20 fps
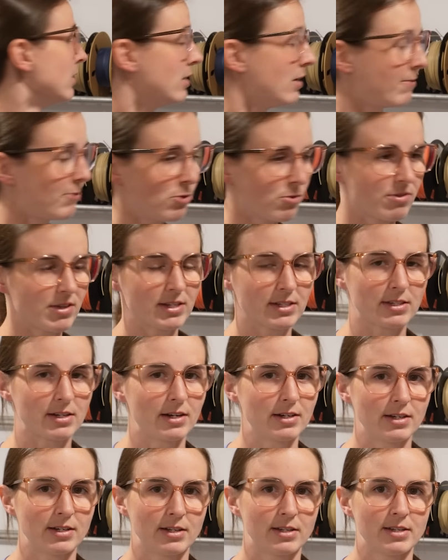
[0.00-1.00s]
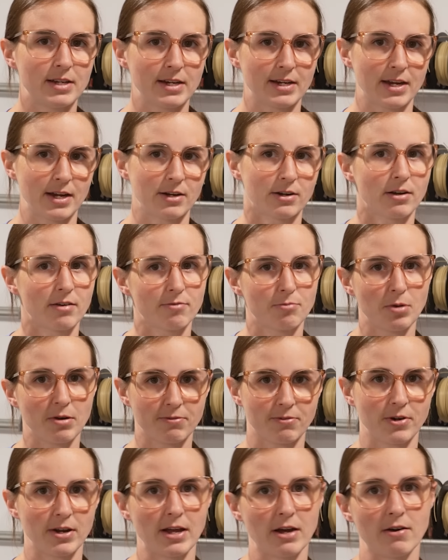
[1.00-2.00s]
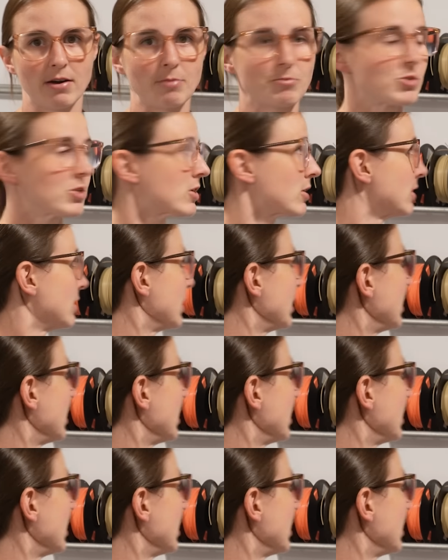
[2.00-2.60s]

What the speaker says: A few things that I need to take care of, but for now I'm just gonna